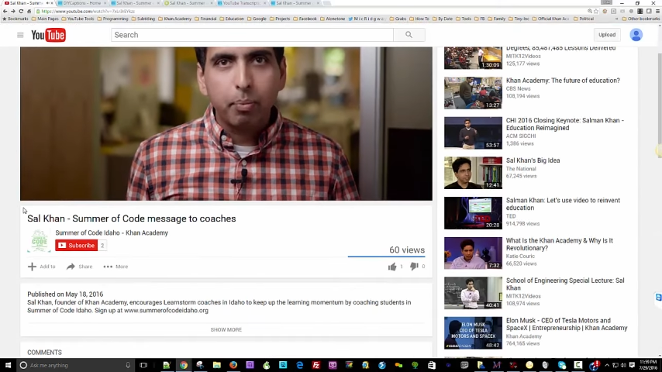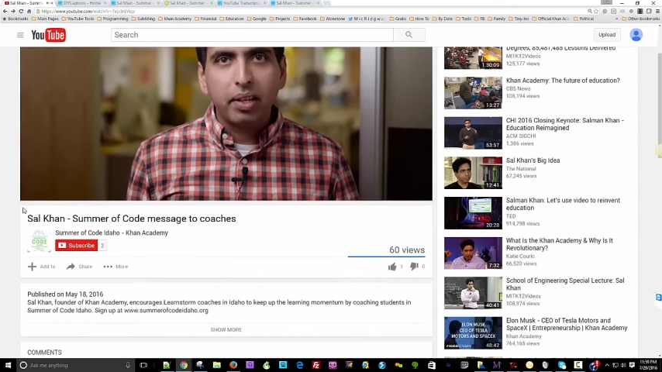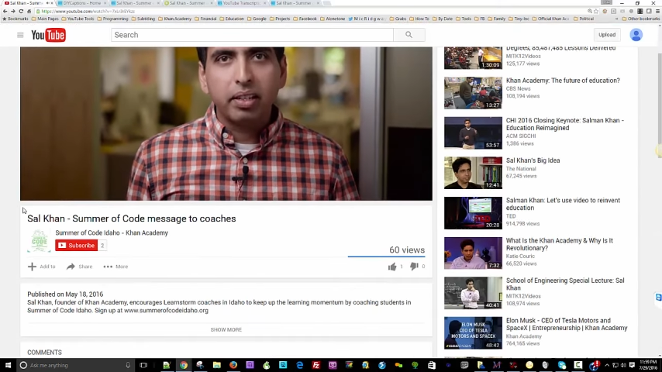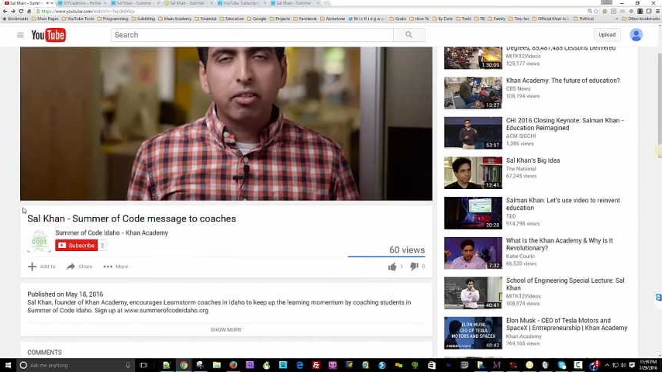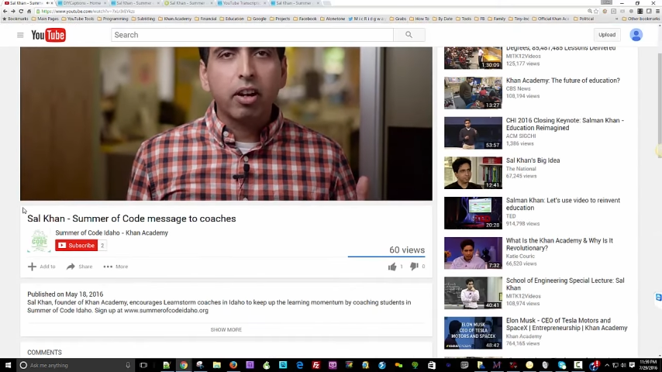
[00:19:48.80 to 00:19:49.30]
have been
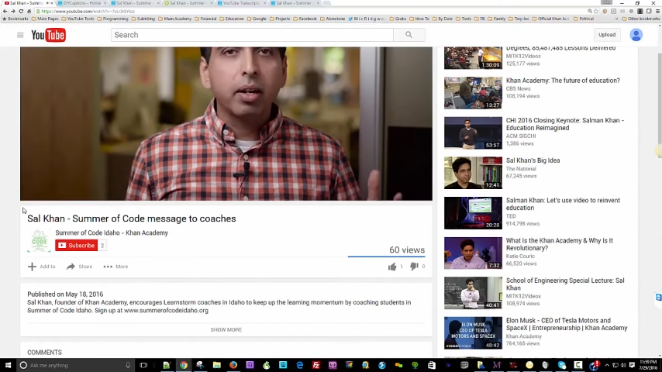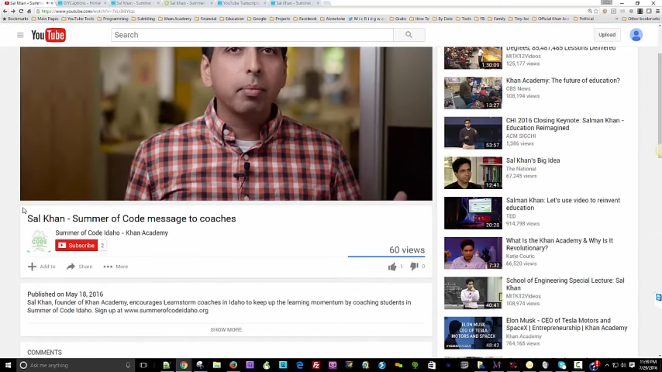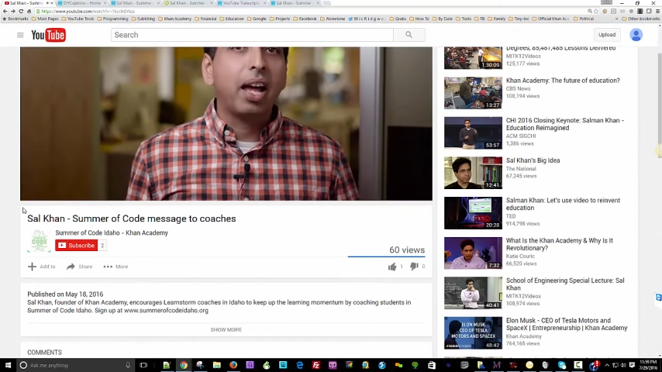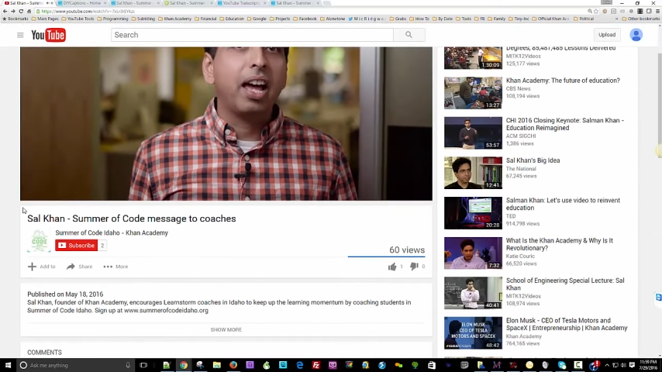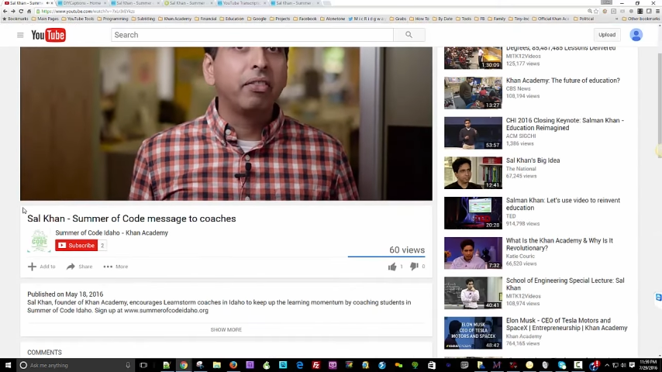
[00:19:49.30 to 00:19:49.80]

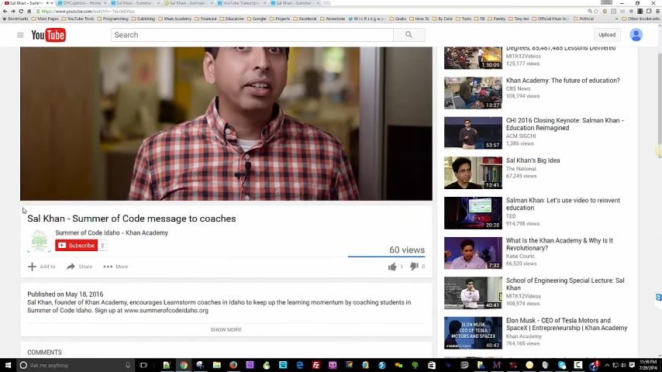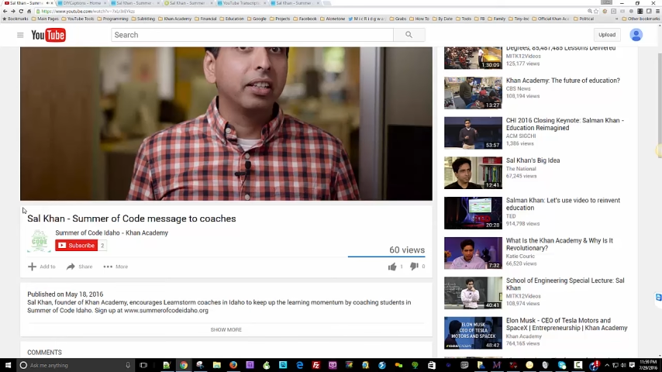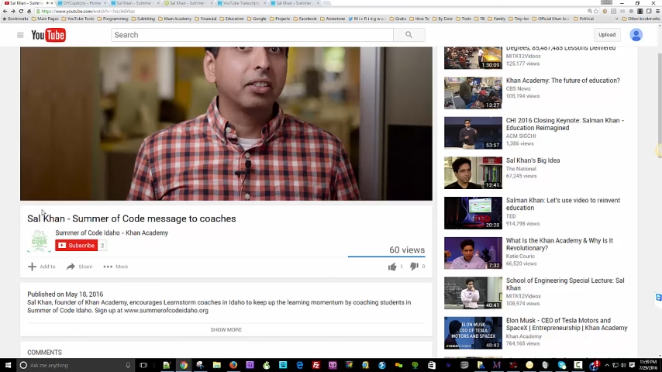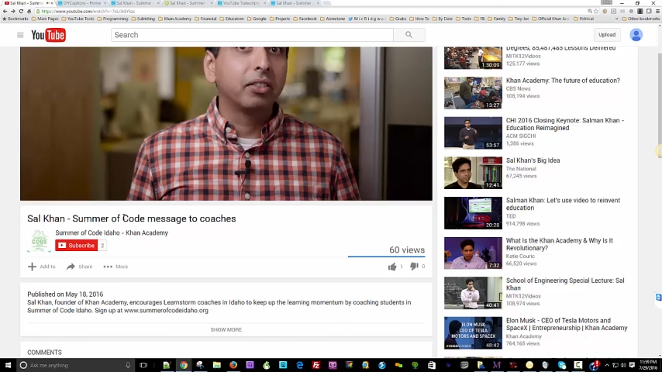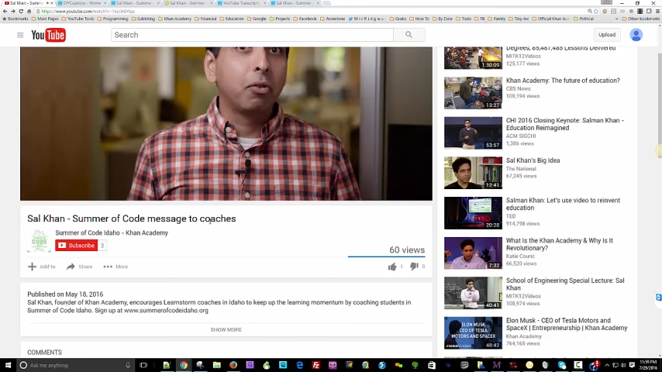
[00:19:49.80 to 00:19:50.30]
incredible
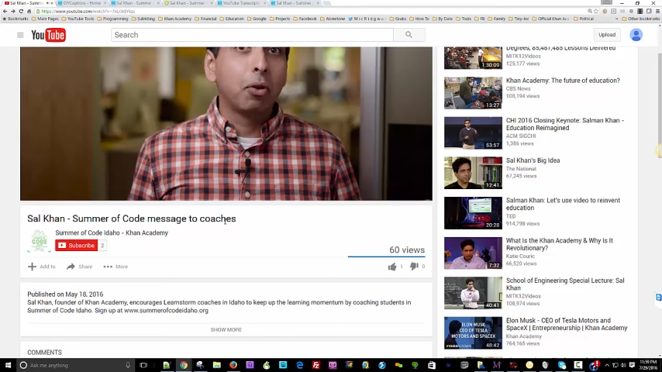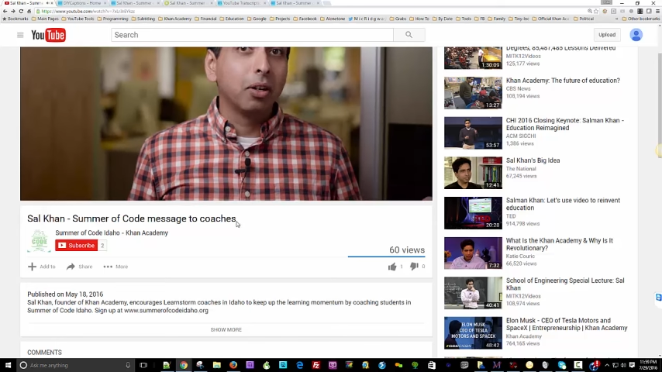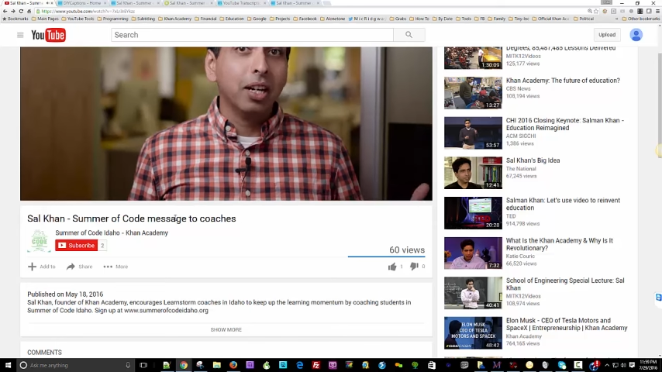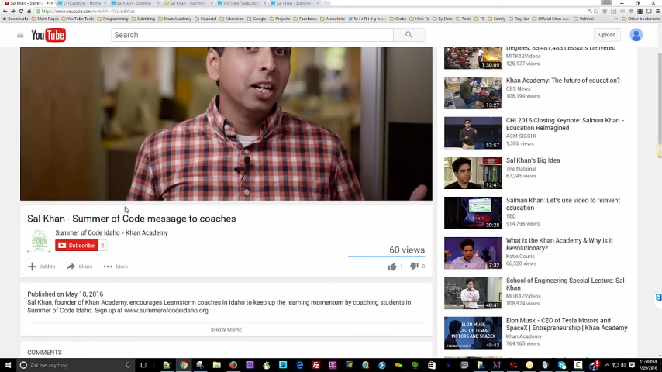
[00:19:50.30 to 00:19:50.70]
advocates for